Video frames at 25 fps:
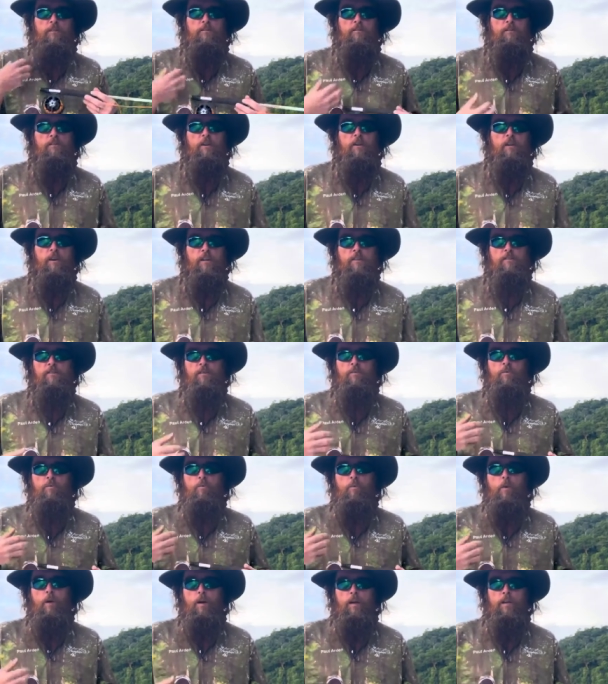guys
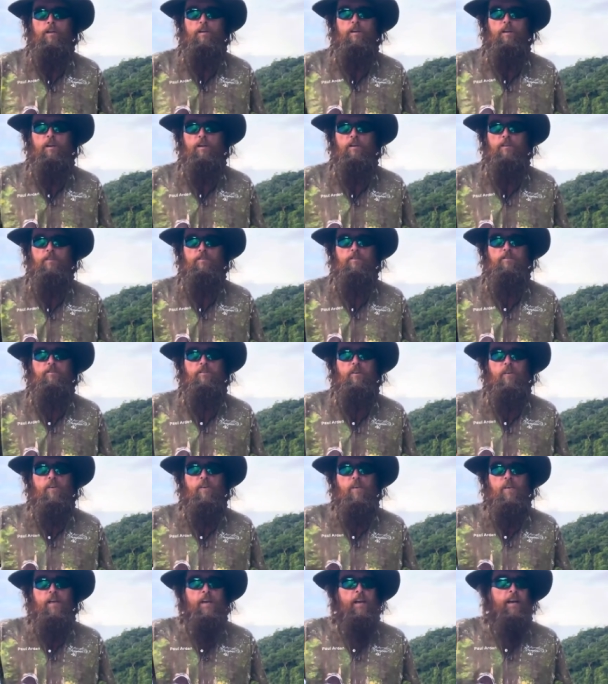in white coats
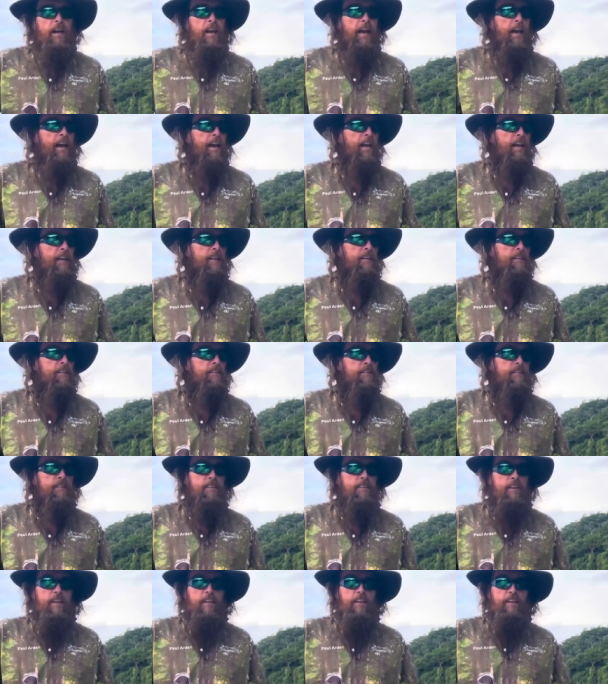
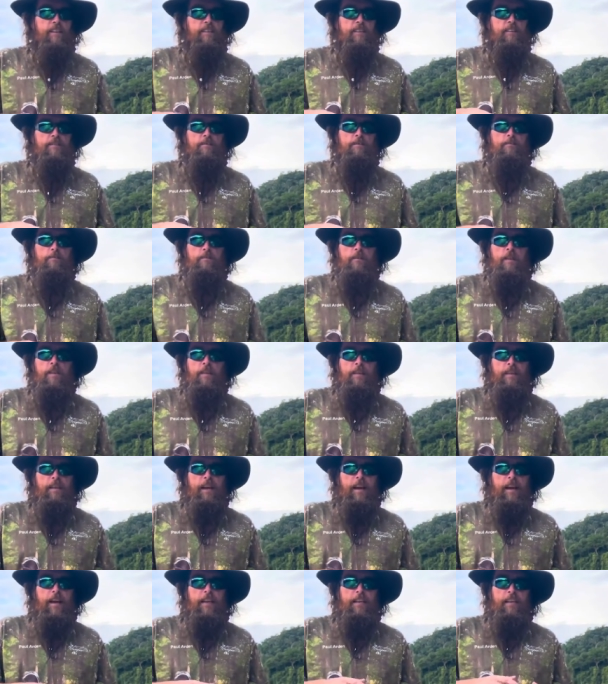and uh,
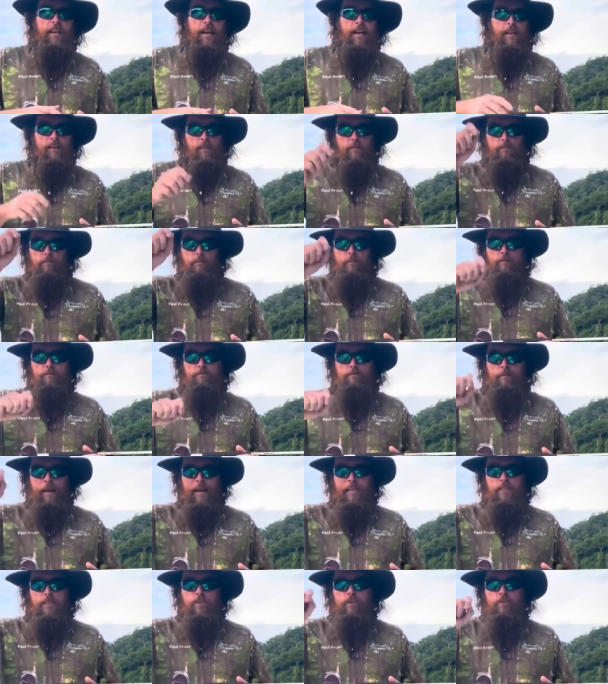and, and with
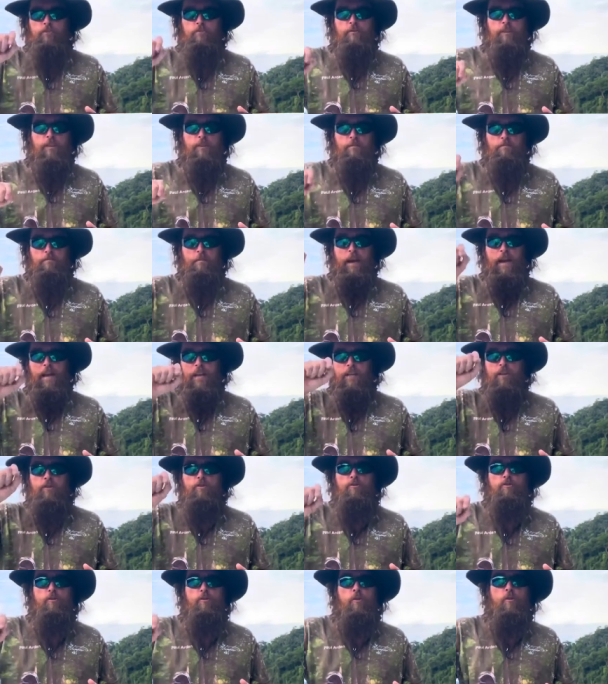matchstick
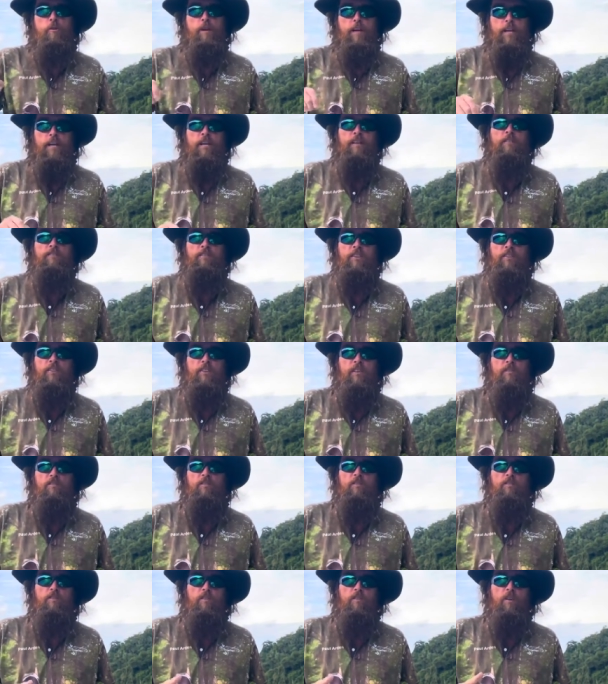man drawings. And
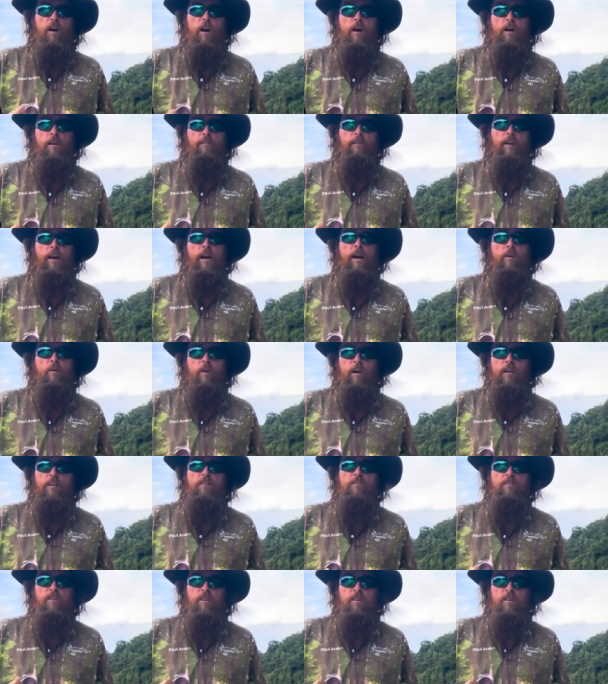this is kind of how
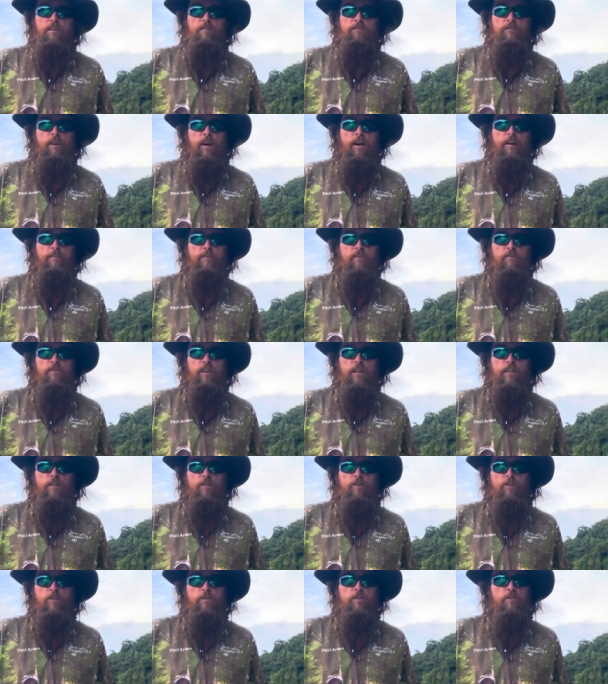I see the five
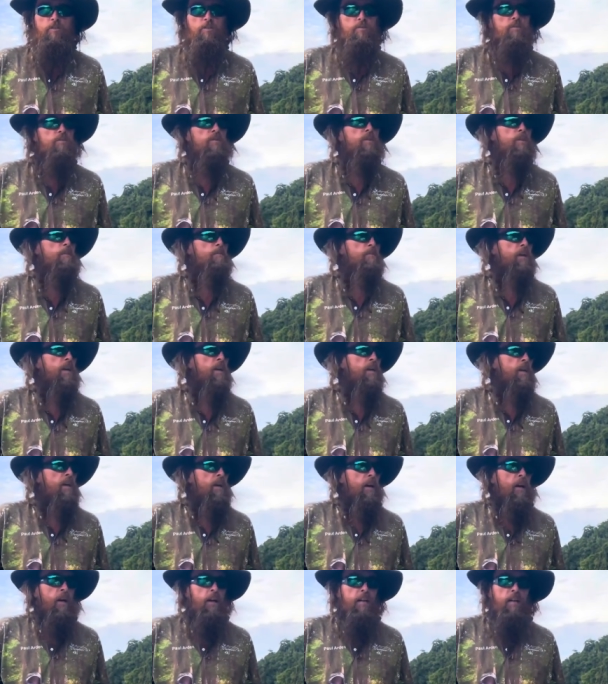essentials.
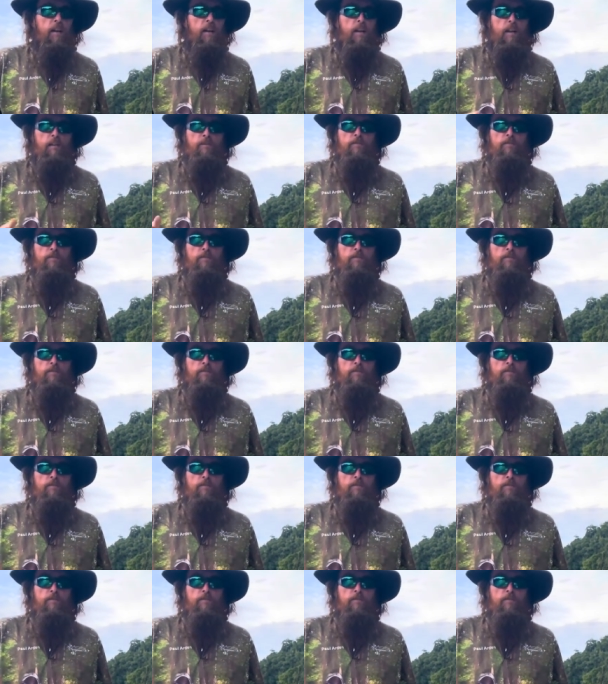I kind of